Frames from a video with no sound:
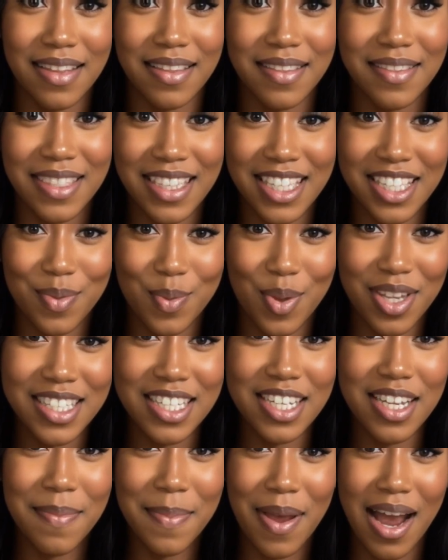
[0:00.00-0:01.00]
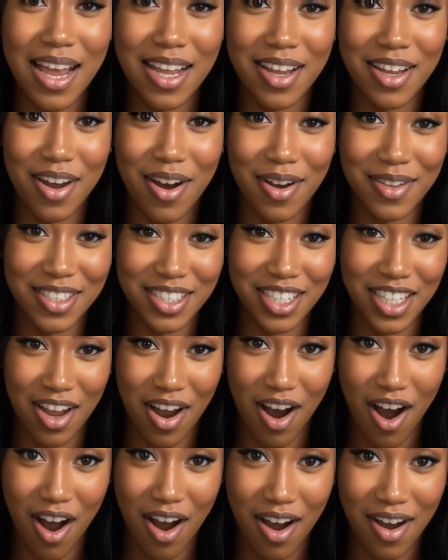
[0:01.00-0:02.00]
this wasn't about a ghost at
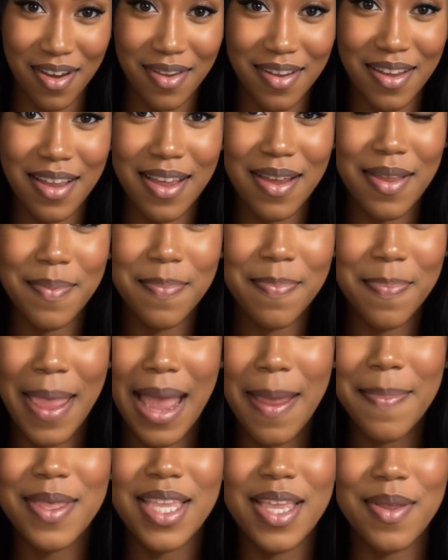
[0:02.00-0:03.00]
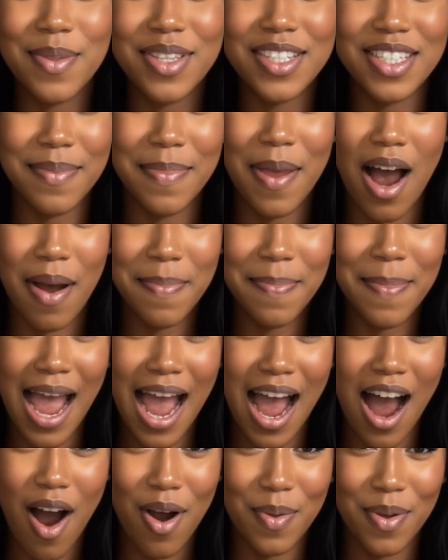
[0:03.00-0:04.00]
all. Maybe it was about
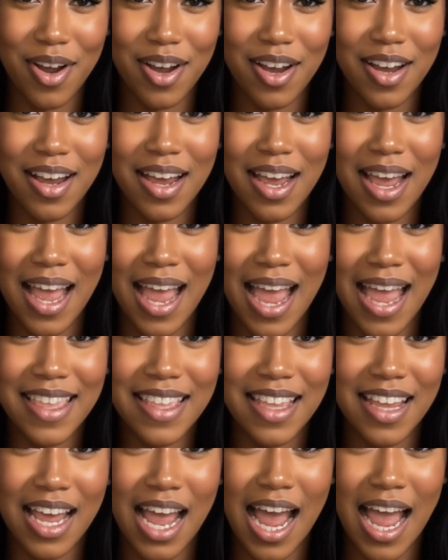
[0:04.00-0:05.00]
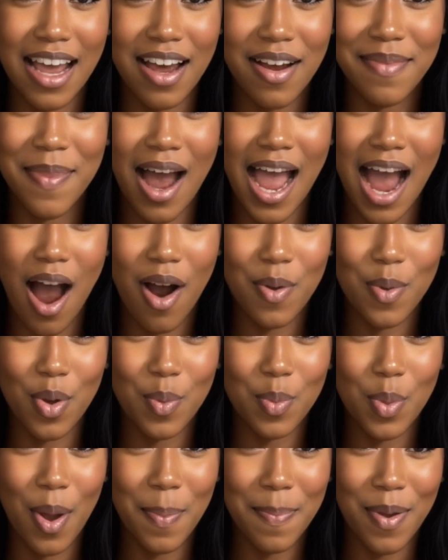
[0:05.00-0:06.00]
power, and the kind of power
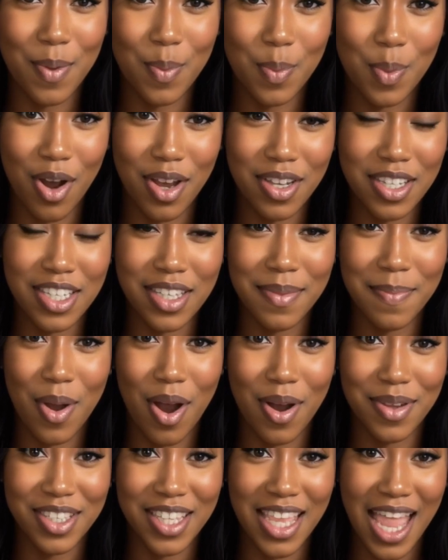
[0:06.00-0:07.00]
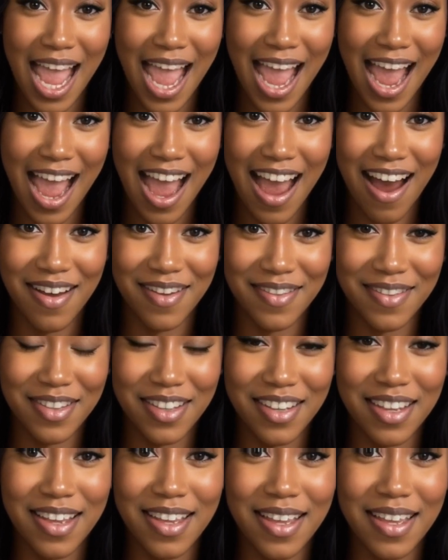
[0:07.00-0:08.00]
women weren't supposed to have.
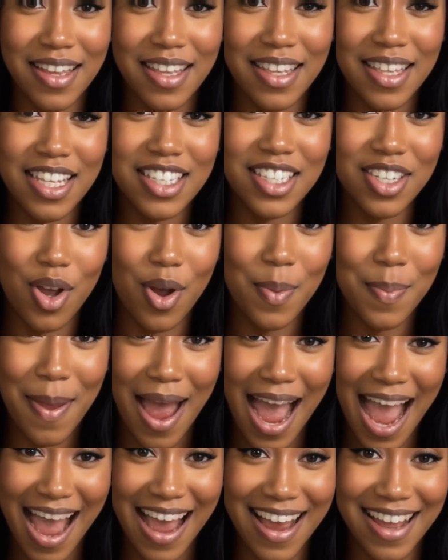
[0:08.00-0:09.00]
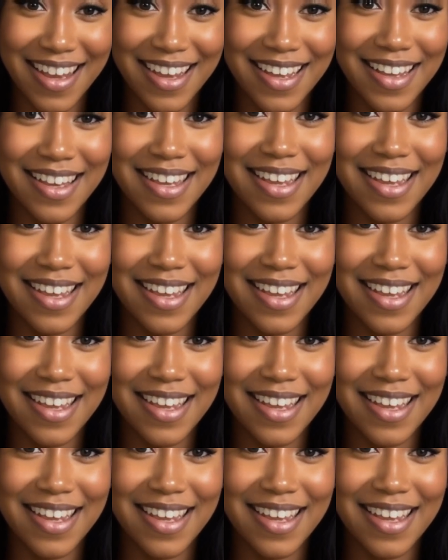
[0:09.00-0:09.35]
Let's go back.